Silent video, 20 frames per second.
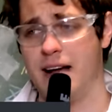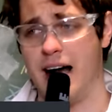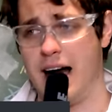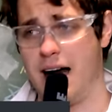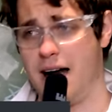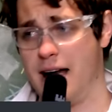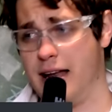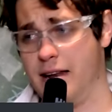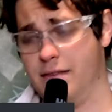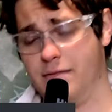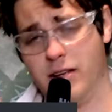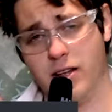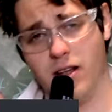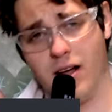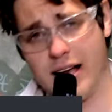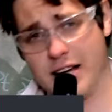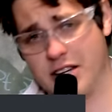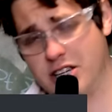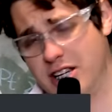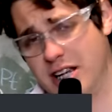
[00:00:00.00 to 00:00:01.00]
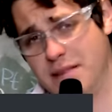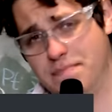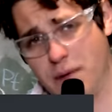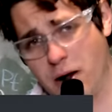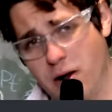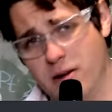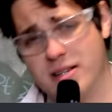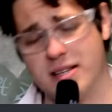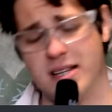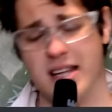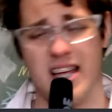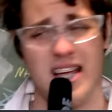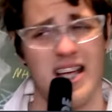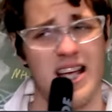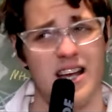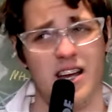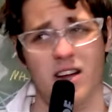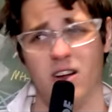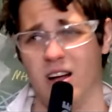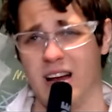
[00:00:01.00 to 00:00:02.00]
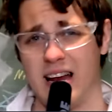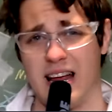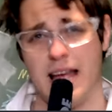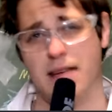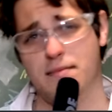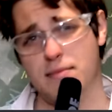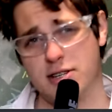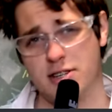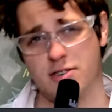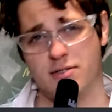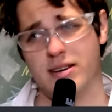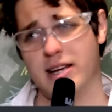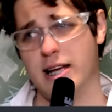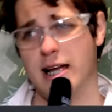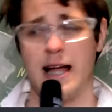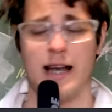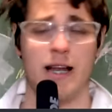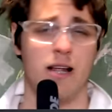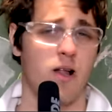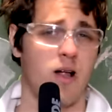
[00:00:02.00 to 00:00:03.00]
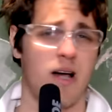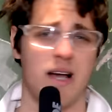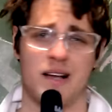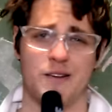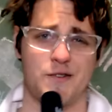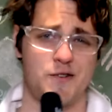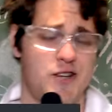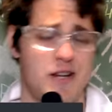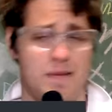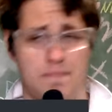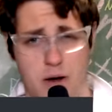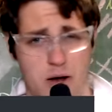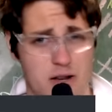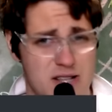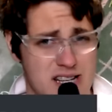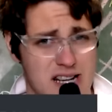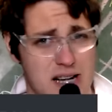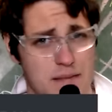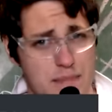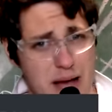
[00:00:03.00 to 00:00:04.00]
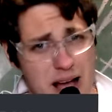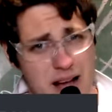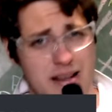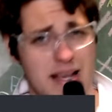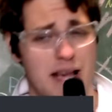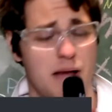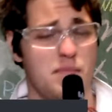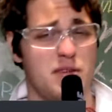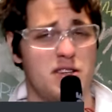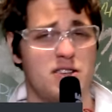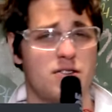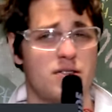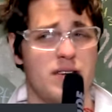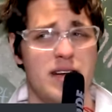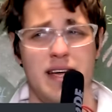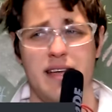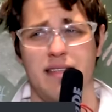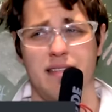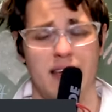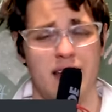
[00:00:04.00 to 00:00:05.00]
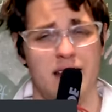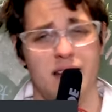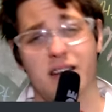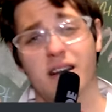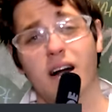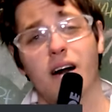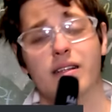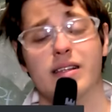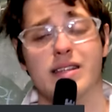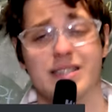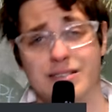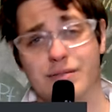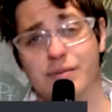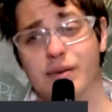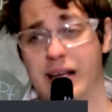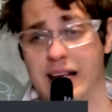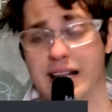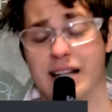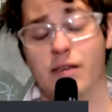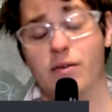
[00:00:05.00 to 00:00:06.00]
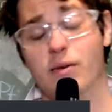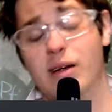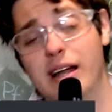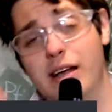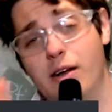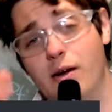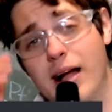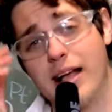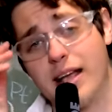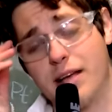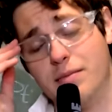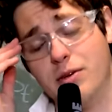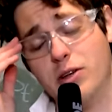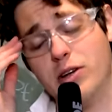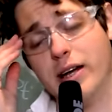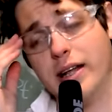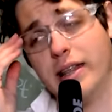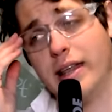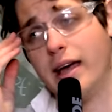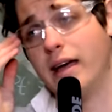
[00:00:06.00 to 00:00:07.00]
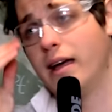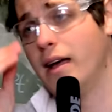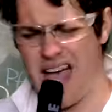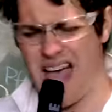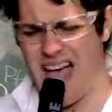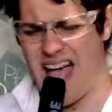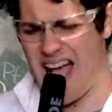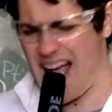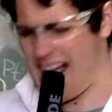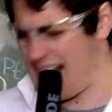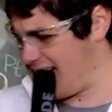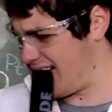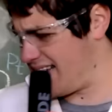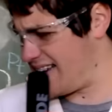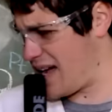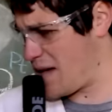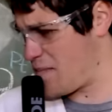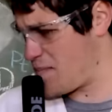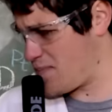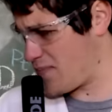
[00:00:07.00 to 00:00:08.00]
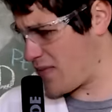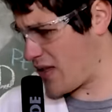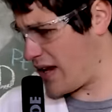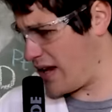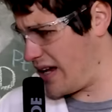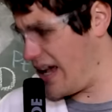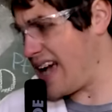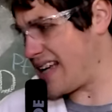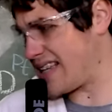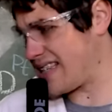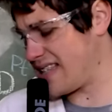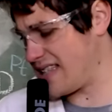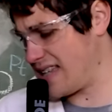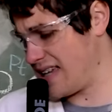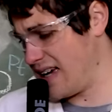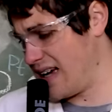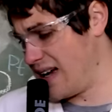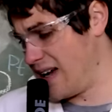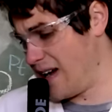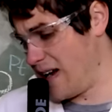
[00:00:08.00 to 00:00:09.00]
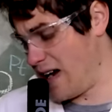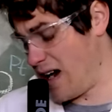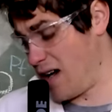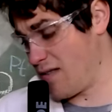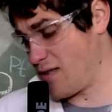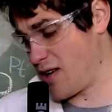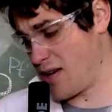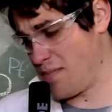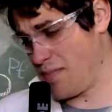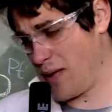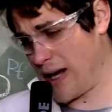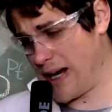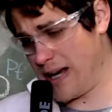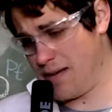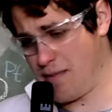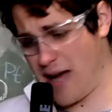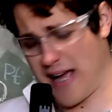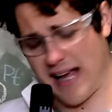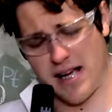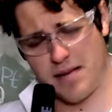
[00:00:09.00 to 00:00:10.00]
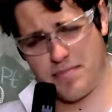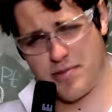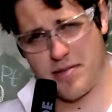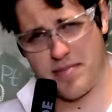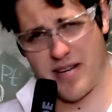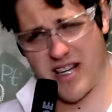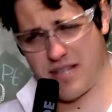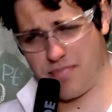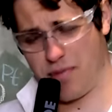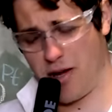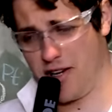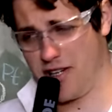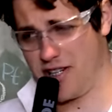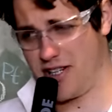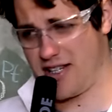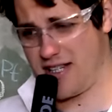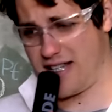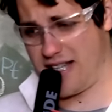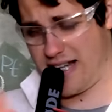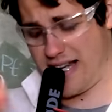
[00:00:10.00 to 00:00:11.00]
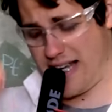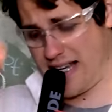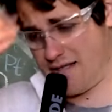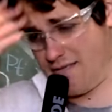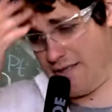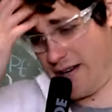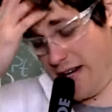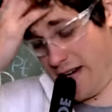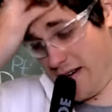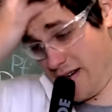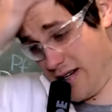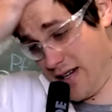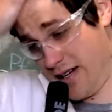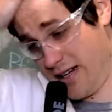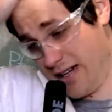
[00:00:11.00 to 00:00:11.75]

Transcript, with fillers: Uh, and if you like shit posting, you like chemistry, and you like shit posting about chemistry, then you know this is a, they're a really great community there. And um, yes, I've got to bloody make up some explosions in the next video.